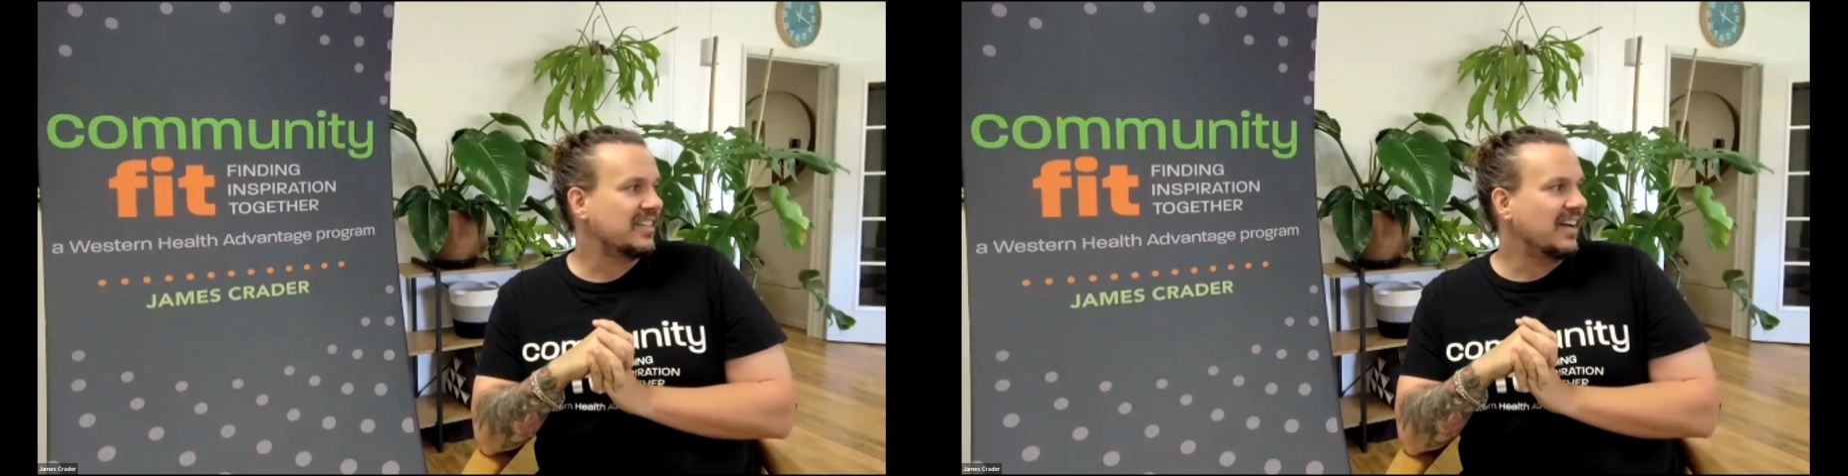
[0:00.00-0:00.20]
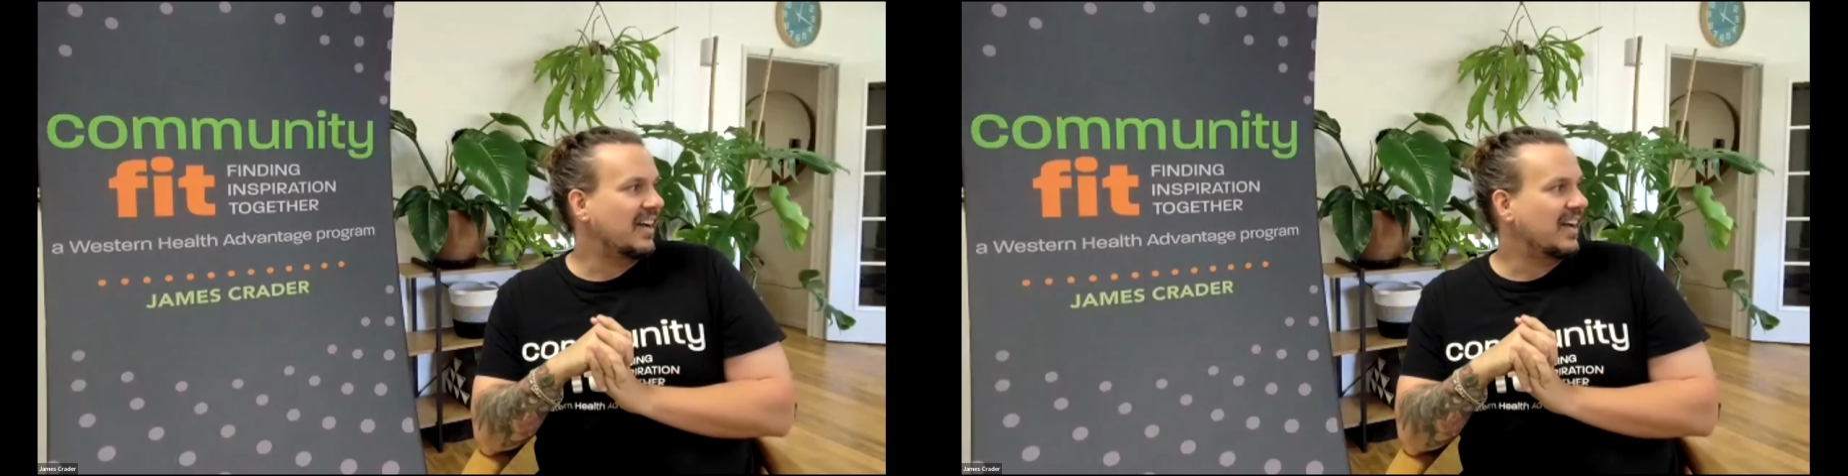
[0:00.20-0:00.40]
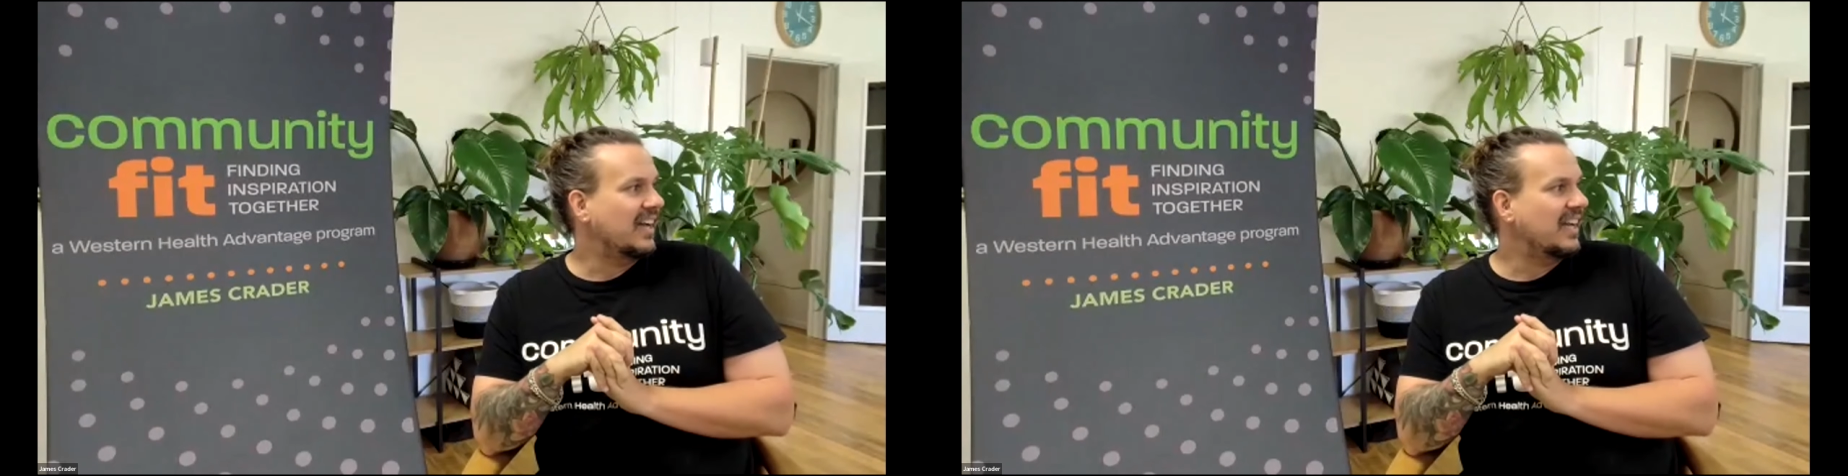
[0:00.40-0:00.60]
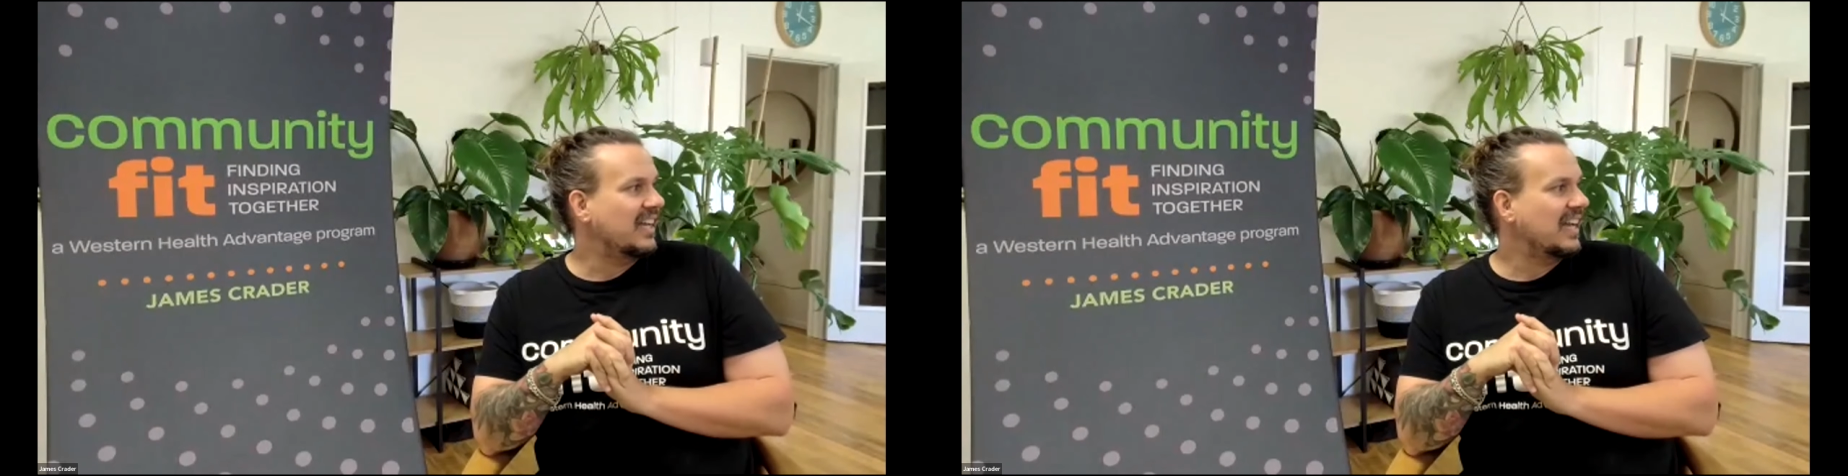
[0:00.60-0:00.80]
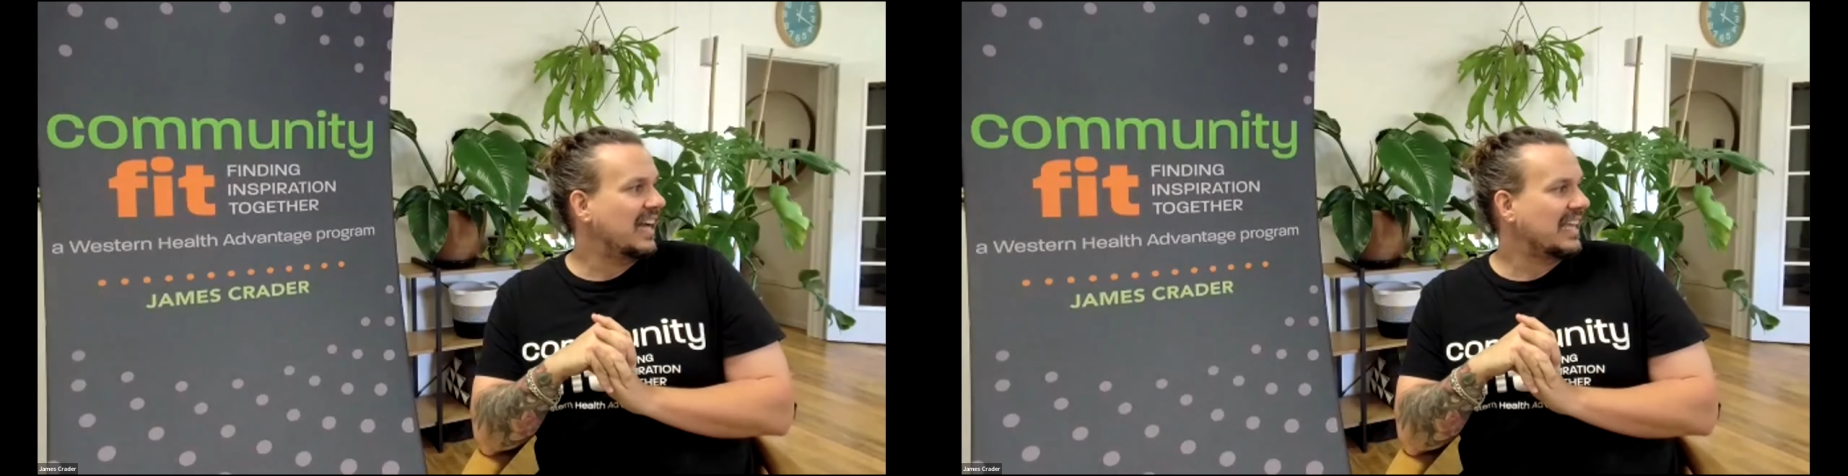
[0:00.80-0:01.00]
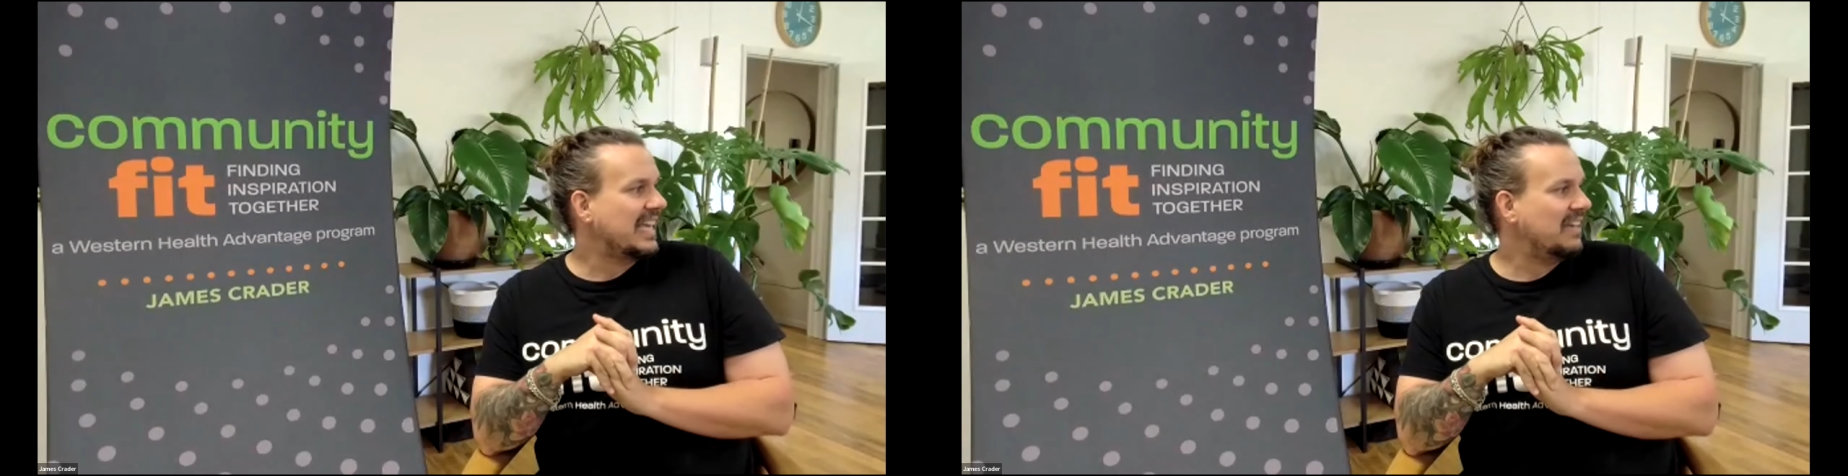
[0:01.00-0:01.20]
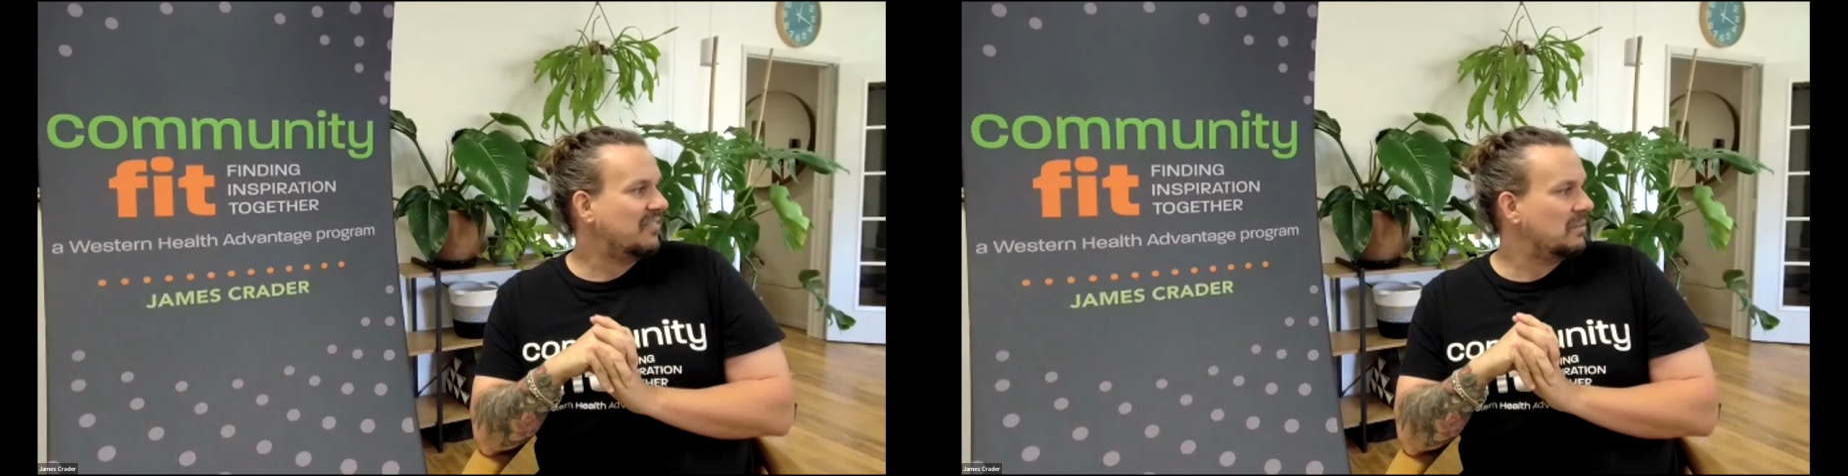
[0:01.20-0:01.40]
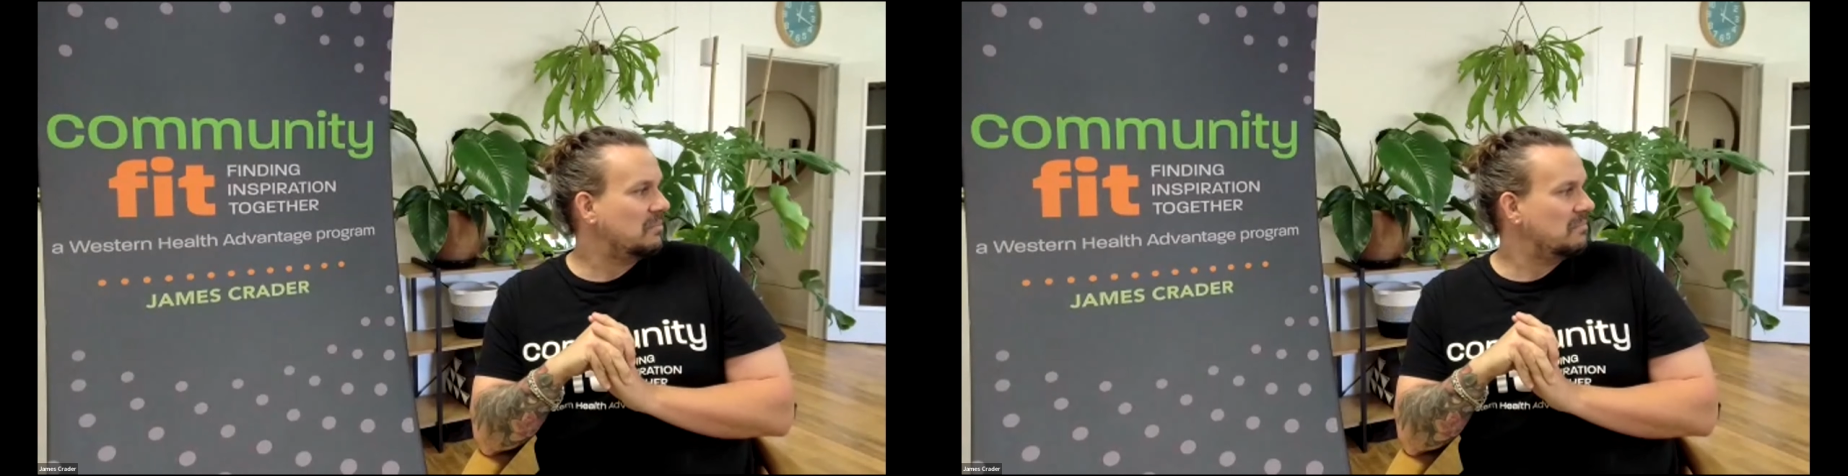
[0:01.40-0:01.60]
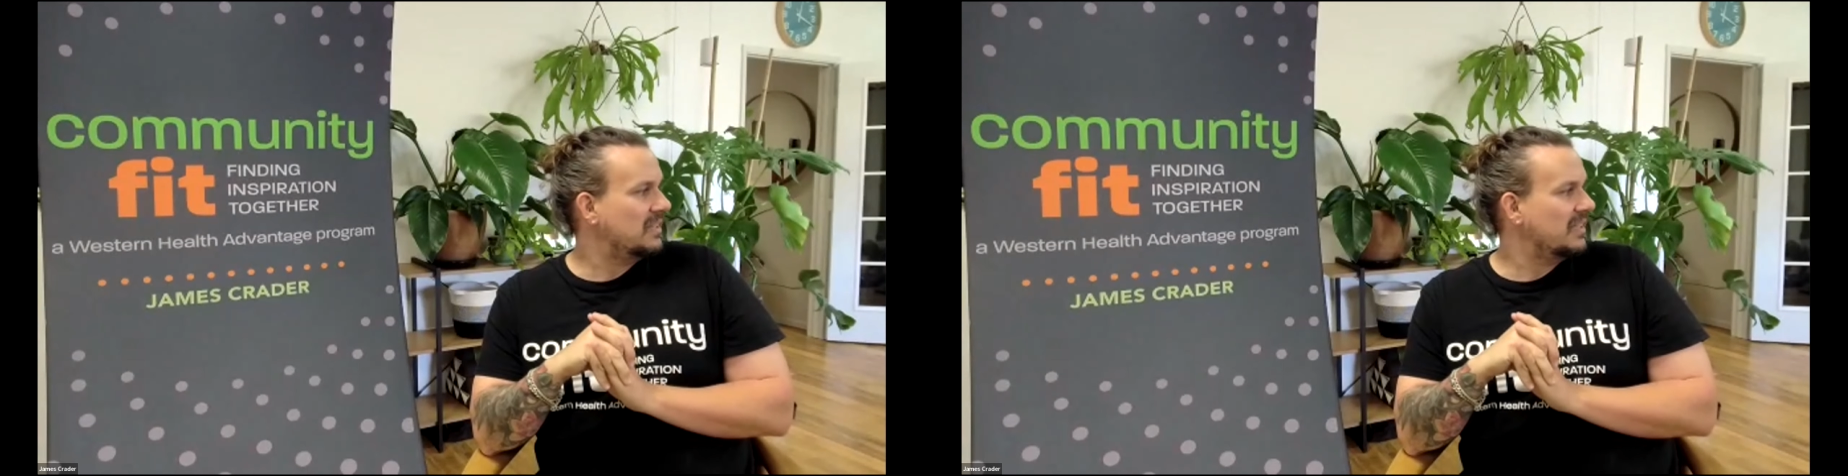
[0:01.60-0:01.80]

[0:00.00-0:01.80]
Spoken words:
I gave him